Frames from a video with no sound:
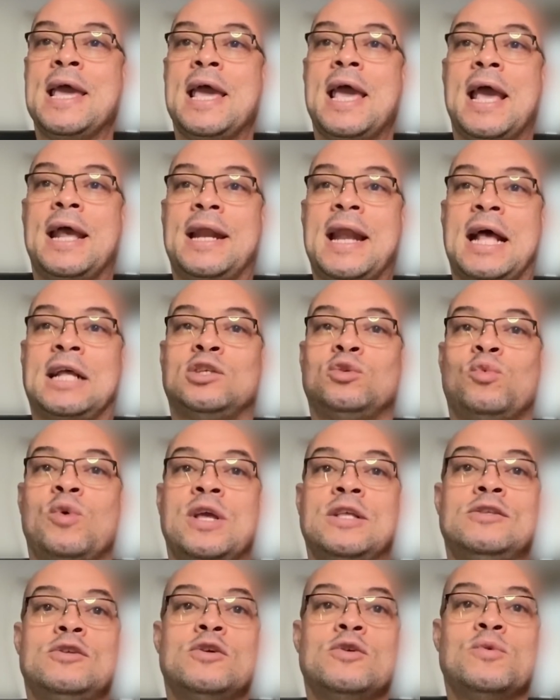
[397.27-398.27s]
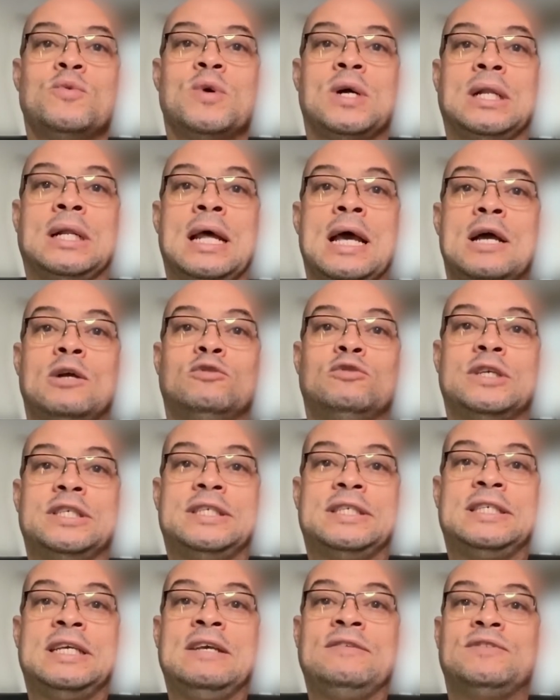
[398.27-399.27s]
And that's when you will
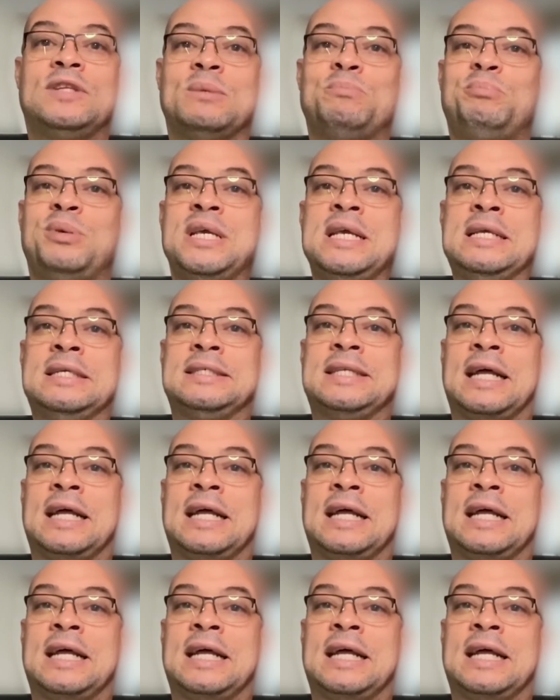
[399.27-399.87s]
receive the peace